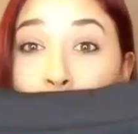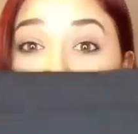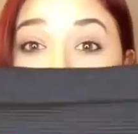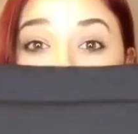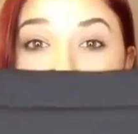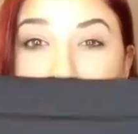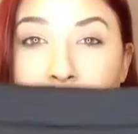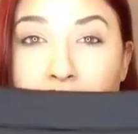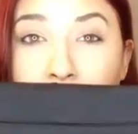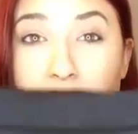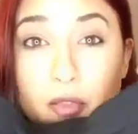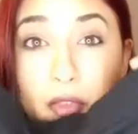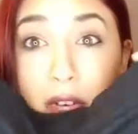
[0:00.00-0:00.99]
the waistband
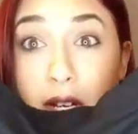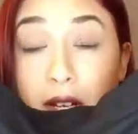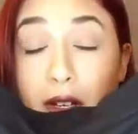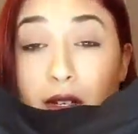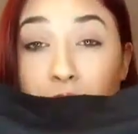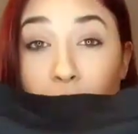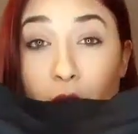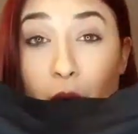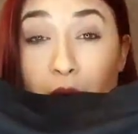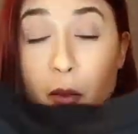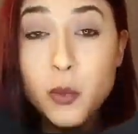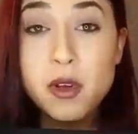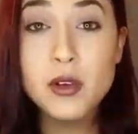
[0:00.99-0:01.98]
is fitted, so
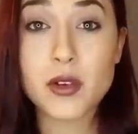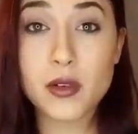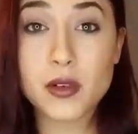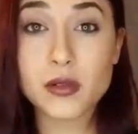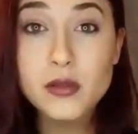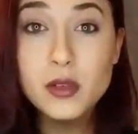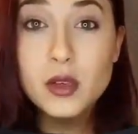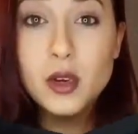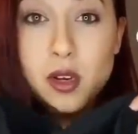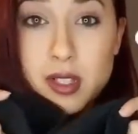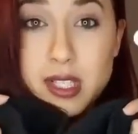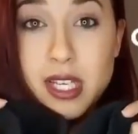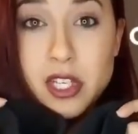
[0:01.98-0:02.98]
it will
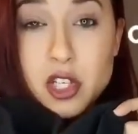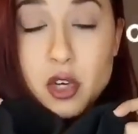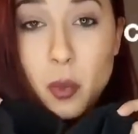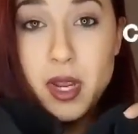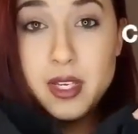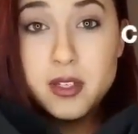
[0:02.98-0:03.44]
cinch your